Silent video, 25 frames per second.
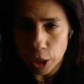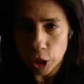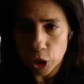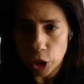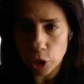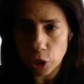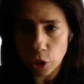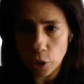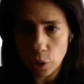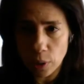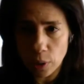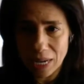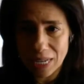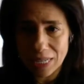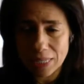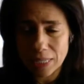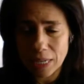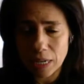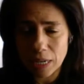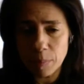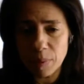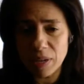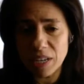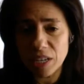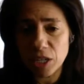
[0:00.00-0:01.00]
So it's
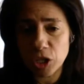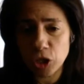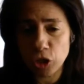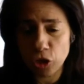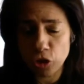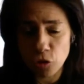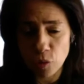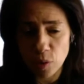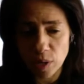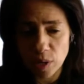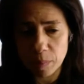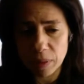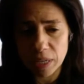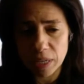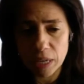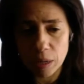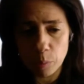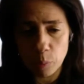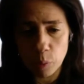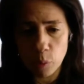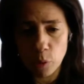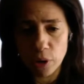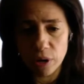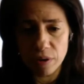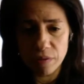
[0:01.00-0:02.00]
going to be extremely
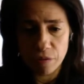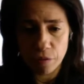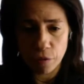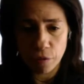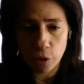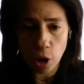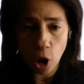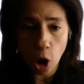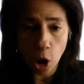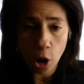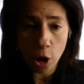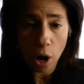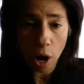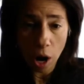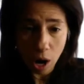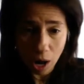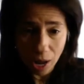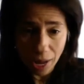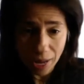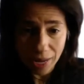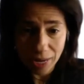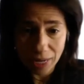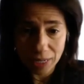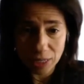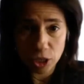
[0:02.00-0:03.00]
important for our
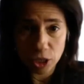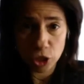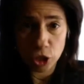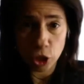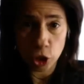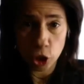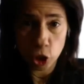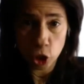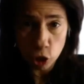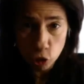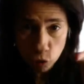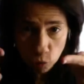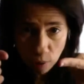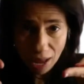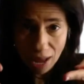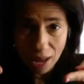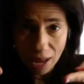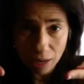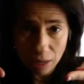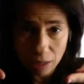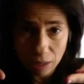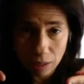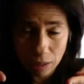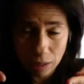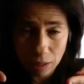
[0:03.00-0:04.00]
eyes to
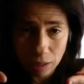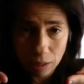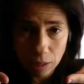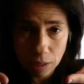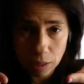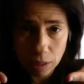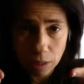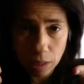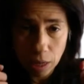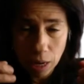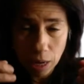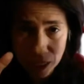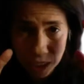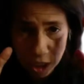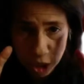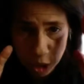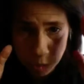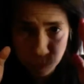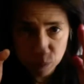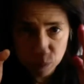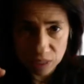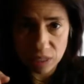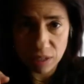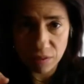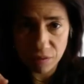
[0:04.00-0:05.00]
track a
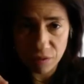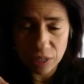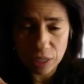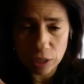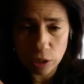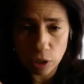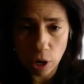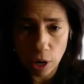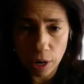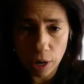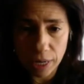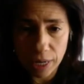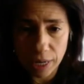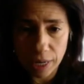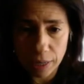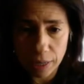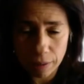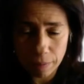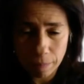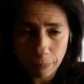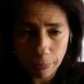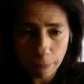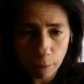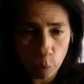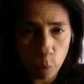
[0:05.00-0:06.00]
specific target,
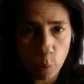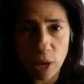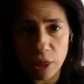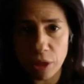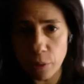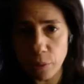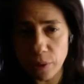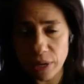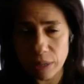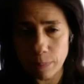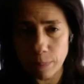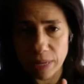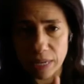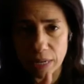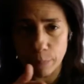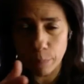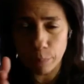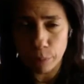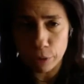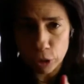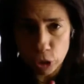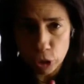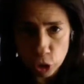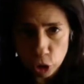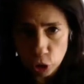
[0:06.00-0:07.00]
whether it be in
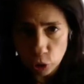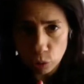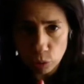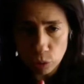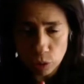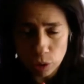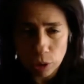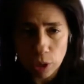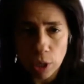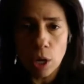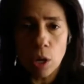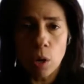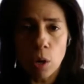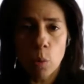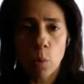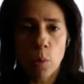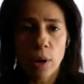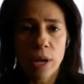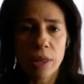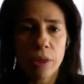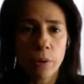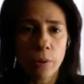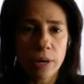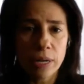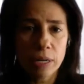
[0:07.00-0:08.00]
pursuit,
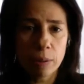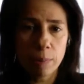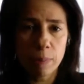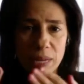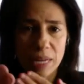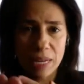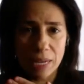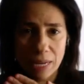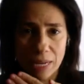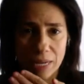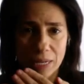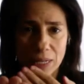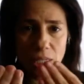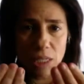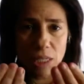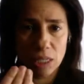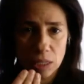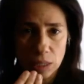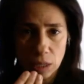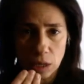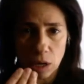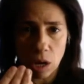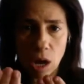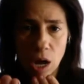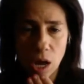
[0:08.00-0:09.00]
whether it be in
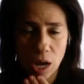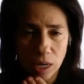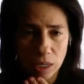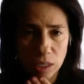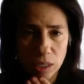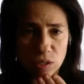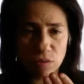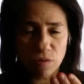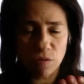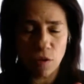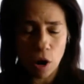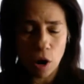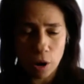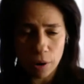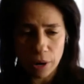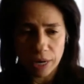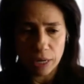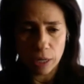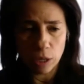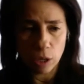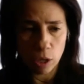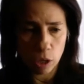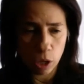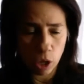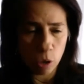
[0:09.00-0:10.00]
saccades, far
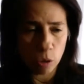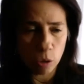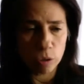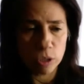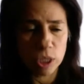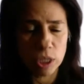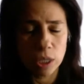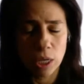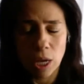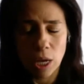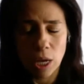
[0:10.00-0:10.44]
and close,